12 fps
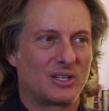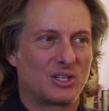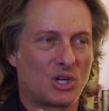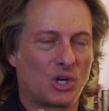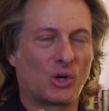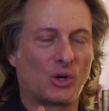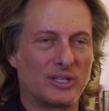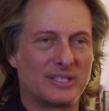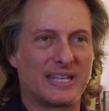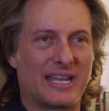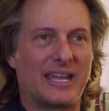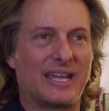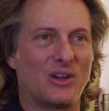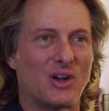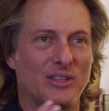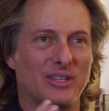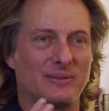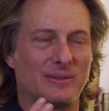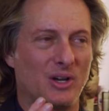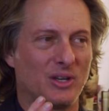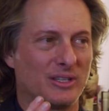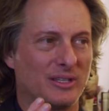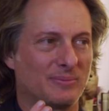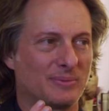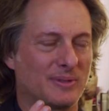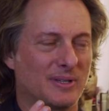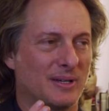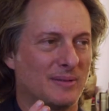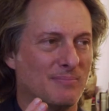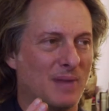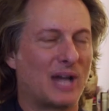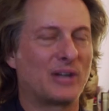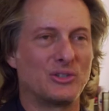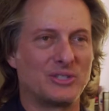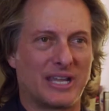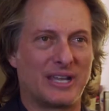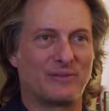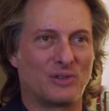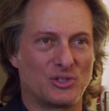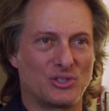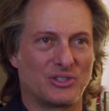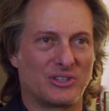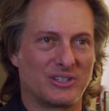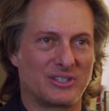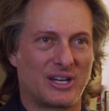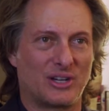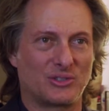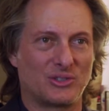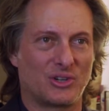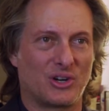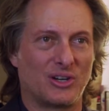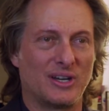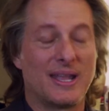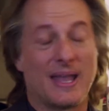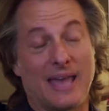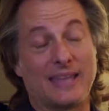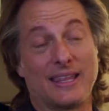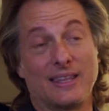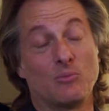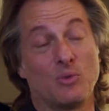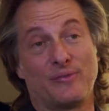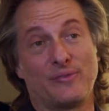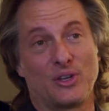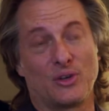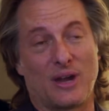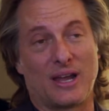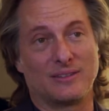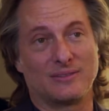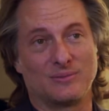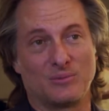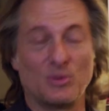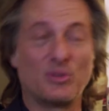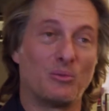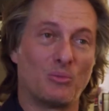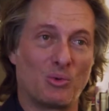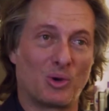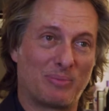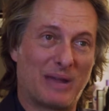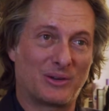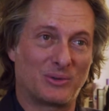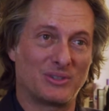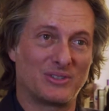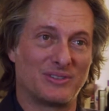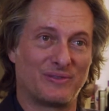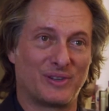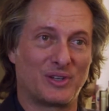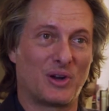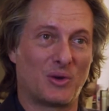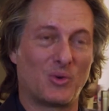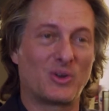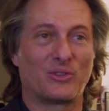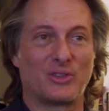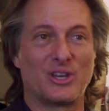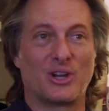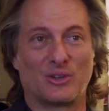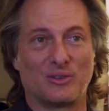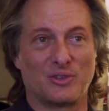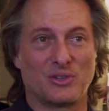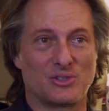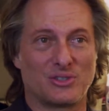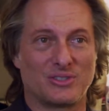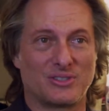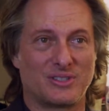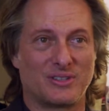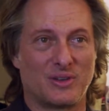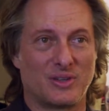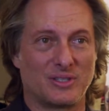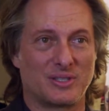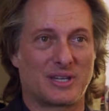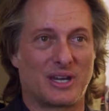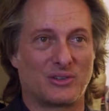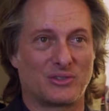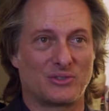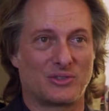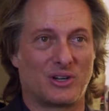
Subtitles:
current day, all the modern day versions of these characters are, and then we'll figure out, we'll work backwards and figure out what are the younger versions of all these characters